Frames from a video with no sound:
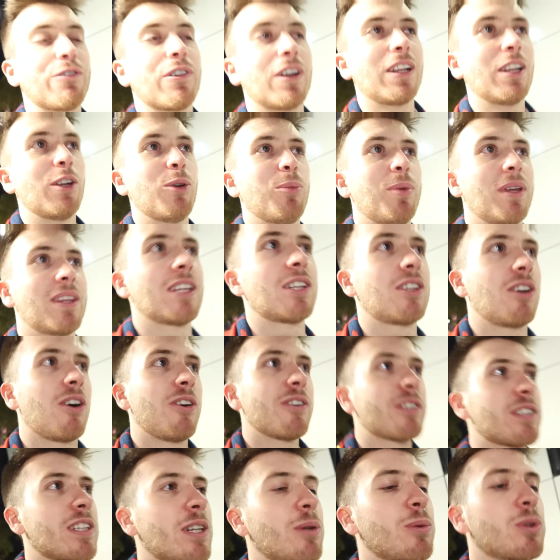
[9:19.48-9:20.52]
for a little bit, the
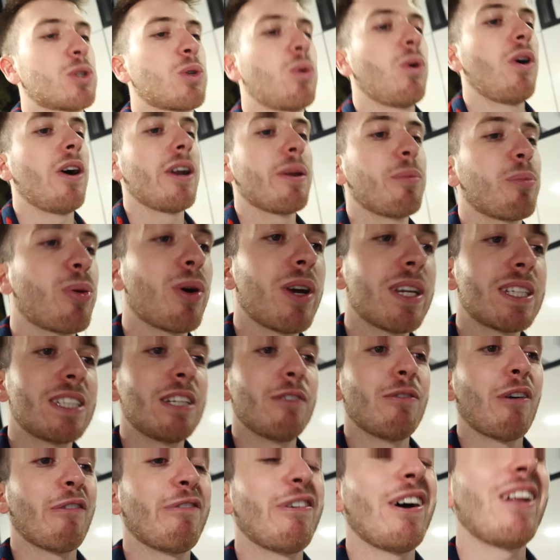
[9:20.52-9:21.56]
dogs, and it was quite
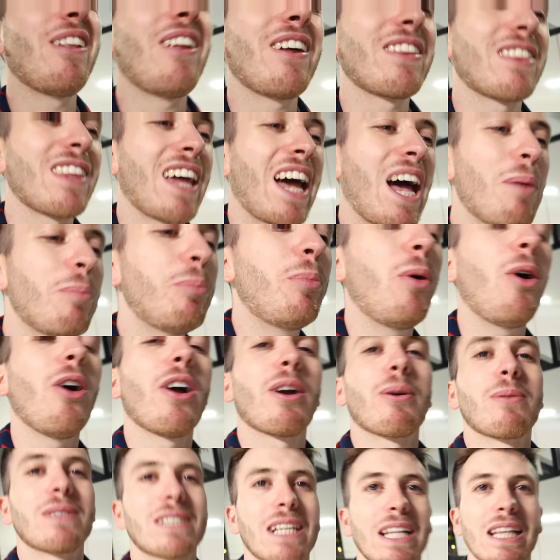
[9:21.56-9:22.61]
impressive. I felt like the
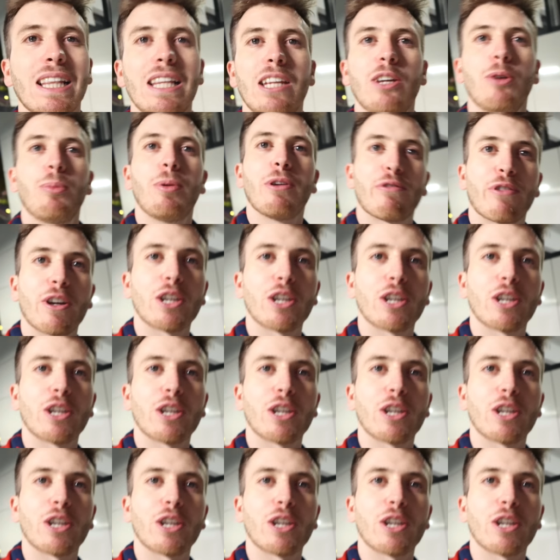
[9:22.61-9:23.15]
umpiring was a little bit